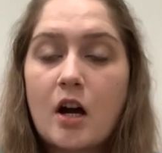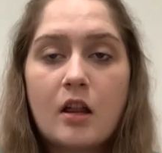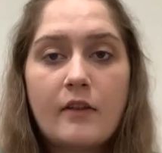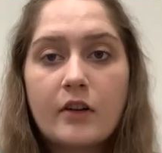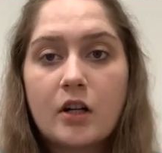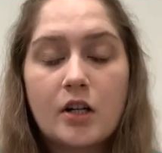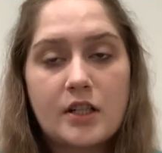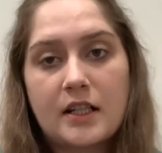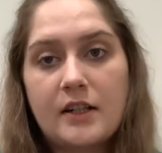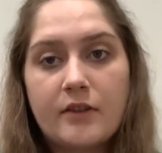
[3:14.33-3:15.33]
all of our
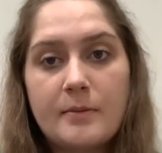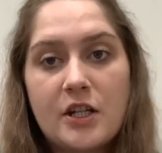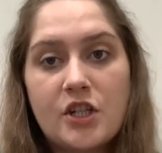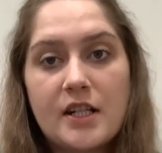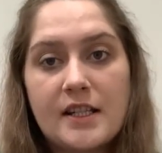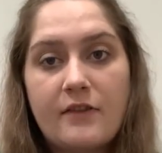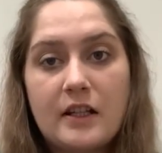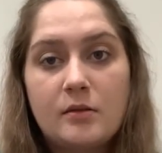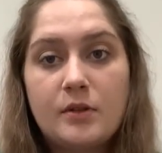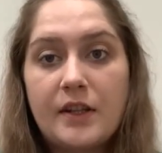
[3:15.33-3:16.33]
contact information is
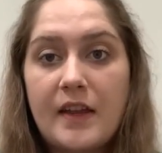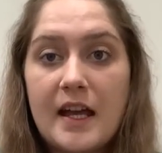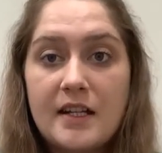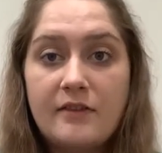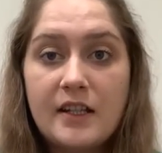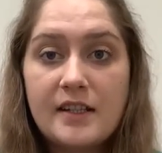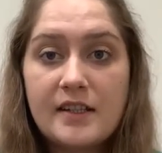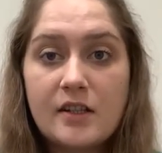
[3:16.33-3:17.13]
available at the end of this,